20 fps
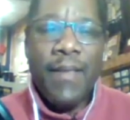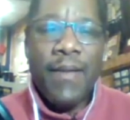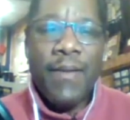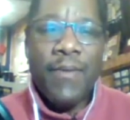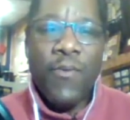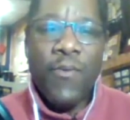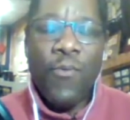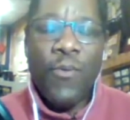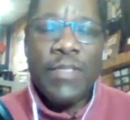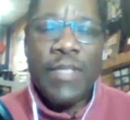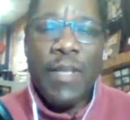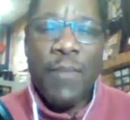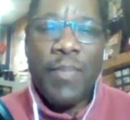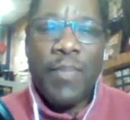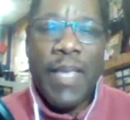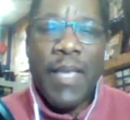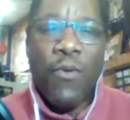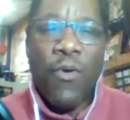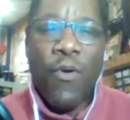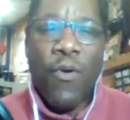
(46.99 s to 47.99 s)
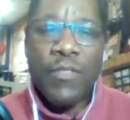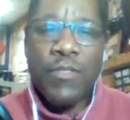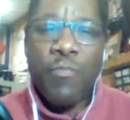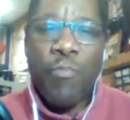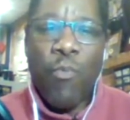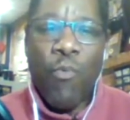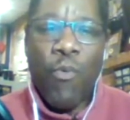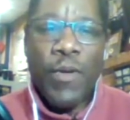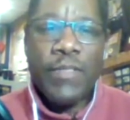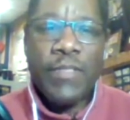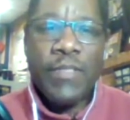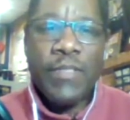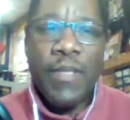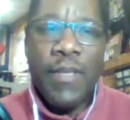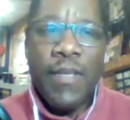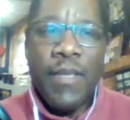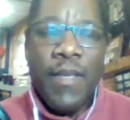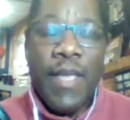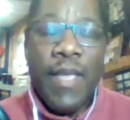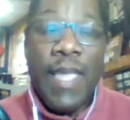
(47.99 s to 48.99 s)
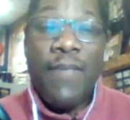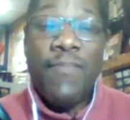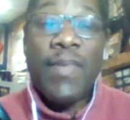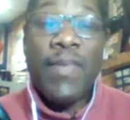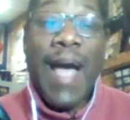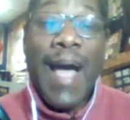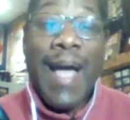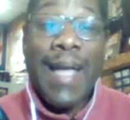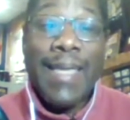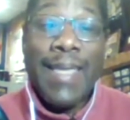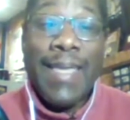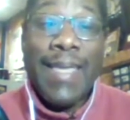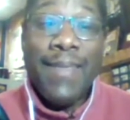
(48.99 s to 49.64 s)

Of course, I played all sports, even hockey.